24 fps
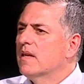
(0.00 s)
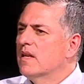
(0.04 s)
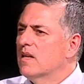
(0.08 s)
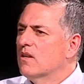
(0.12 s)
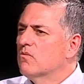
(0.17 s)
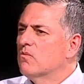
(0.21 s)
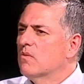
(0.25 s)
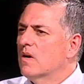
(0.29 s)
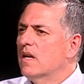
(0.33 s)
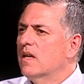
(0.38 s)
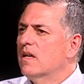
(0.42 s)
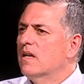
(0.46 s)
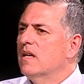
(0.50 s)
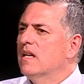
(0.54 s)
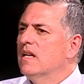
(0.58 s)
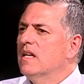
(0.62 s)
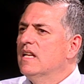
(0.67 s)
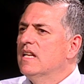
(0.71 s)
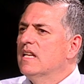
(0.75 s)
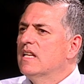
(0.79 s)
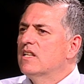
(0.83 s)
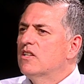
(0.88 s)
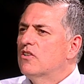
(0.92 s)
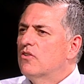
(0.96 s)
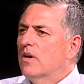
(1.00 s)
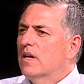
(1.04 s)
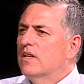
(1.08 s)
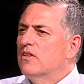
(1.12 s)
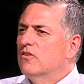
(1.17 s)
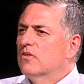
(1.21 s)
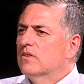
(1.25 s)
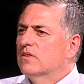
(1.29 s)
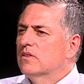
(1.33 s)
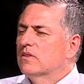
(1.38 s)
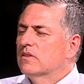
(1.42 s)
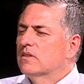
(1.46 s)
in a mm-hmm. way, trying
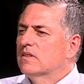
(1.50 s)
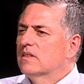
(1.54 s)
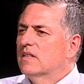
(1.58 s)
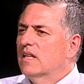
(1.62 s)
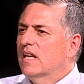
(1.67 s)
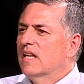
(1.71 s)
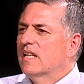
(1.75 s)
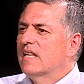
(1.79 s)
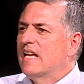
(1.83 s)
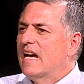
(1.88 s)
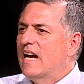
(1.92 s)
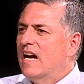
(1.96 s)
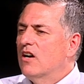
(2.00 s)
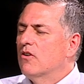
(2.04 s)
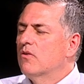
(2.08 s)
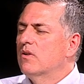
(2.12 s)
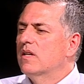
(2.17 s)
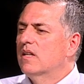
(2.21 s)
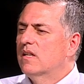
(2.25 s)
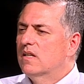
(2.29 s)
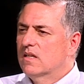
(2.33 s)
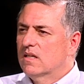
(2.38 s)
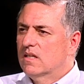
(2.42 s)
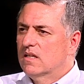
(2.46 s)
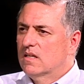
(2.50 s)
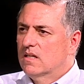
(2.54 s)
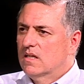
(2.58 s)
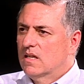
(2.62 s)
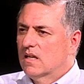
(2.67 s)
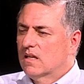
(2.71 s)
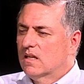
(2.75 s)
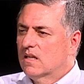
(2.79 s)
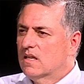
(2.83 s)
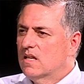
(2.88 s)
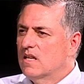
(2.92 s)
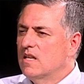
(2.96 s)
to understand how he c-
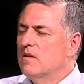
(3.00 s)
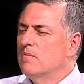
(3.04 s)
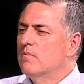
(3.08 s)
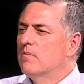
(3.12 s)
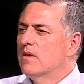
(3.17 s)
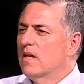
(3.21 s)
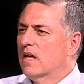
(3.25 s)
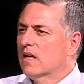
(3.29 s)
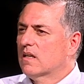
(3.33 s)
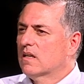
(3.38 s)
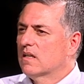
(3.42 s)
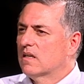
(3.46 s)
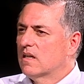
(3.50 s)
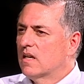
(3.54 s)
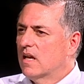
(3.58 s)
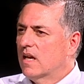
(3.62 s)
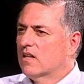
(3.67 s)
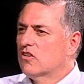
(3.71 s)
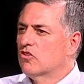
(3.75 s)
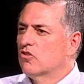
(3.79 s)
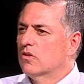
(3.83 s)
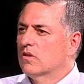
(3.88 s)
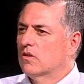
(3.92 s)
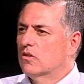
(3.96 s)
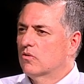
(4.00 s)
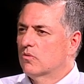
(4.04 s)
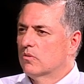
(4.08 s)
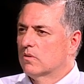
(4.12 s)
can keep that connection mm-hmm.